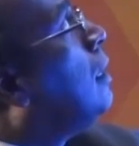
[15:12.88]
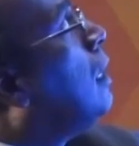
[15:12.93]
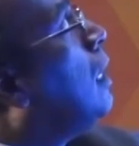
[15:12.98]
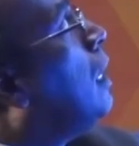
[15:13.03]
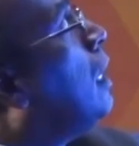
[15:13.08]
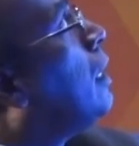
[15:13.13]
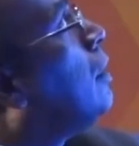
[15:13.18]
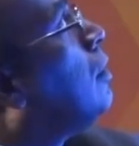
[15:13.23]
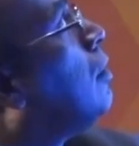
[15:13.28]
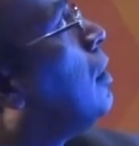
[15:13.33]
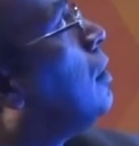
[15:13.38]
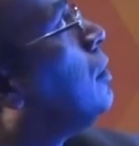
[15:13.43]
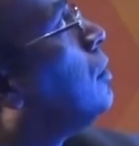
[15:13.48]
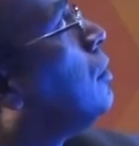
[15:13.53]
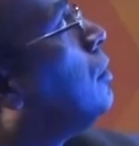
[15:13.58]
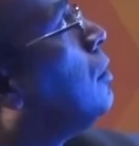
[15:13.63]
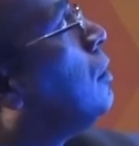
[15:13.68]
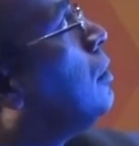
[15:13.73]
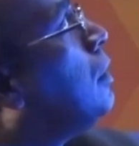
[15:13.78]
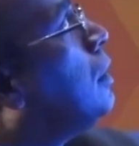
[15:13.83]
And
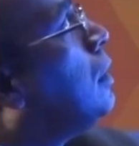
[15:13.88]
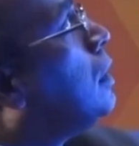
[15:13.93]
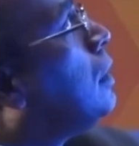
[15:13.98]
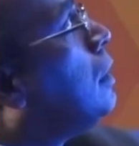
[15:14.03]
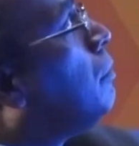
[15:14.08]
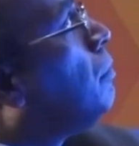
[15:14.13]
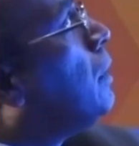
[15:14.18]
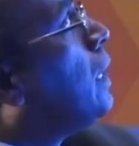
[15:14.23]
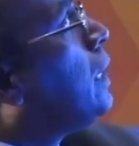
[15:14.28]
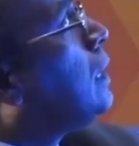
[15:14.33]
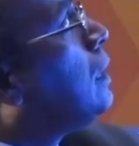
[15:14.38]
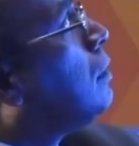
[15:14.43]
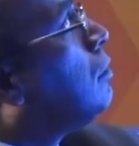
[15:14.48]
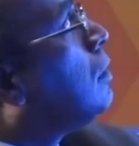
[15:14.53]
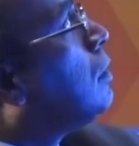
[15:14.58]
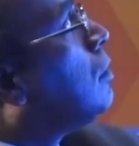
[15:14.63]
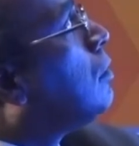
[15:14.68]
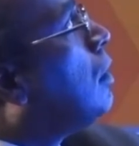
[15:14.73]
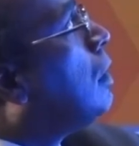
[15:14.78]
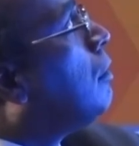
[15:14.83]
also, the patient
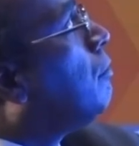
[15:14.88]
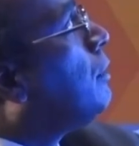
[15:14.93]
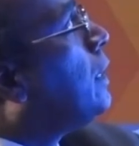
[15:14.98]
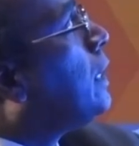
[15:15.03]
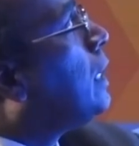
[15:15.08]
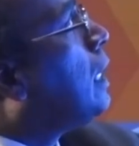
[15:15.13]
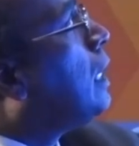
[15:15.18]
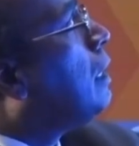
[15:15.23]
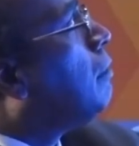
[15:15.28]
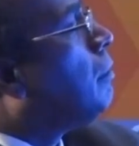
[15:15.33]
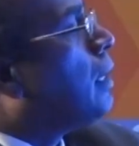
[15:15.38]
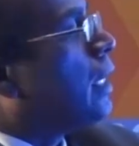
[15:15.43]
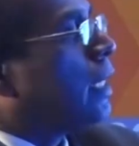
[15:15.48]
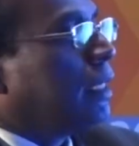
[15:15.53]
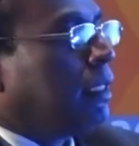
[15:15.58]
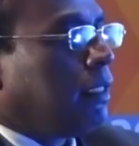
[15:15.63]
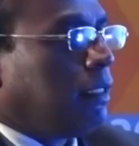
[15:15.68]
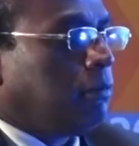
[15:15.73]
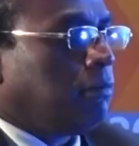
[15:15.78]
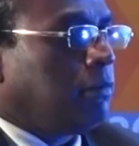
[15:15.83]
with non-fatal
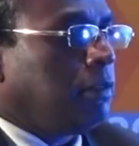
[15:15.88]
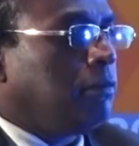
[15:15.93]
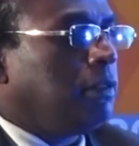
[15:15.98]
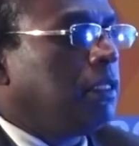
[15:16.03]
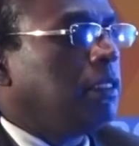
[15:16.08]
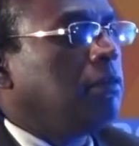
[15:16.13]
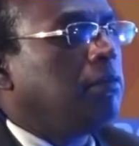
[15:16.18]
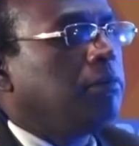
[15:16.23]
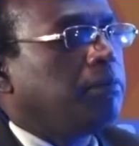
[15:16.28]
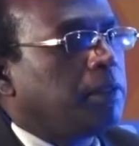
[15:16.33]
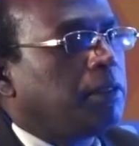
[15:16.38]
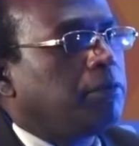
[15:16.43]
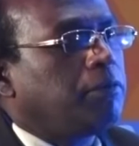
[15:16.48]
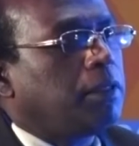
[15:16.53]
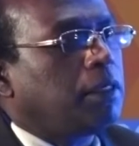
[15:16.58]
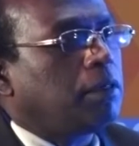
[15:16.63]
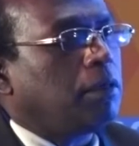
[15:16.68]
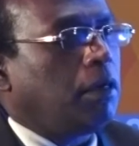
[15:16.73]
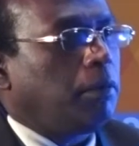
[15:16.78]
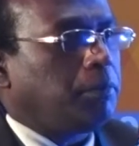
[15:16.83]
MI, we
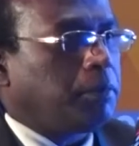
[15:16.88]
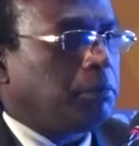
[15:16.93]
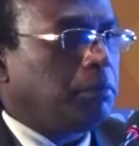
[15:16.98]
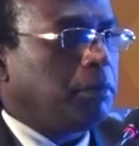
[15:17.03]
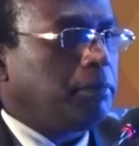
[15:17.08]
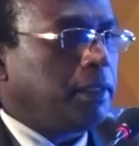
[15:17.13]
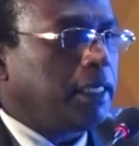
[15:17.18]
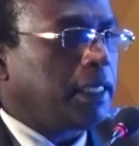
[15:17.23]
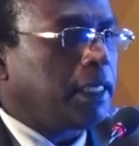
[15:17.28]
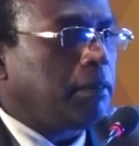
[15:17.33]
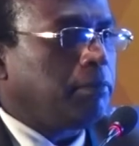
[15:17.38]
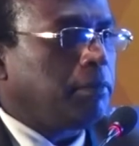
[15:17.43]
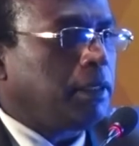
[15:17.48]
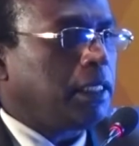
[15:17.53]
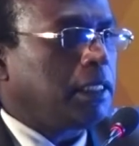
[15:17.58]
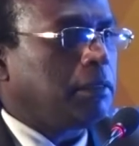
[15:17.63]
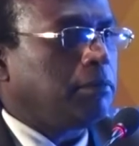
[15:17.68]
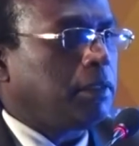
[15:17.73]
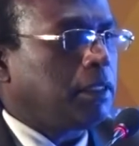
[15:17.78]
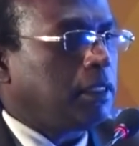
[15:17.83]
prefer optimum medical
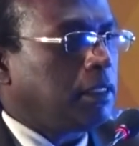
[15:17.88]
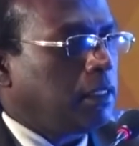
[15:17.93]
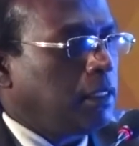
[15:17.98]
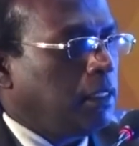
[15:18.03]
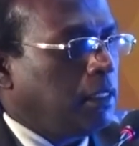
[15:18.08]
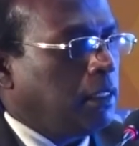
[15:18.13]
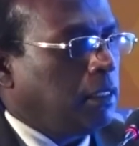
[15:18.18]
management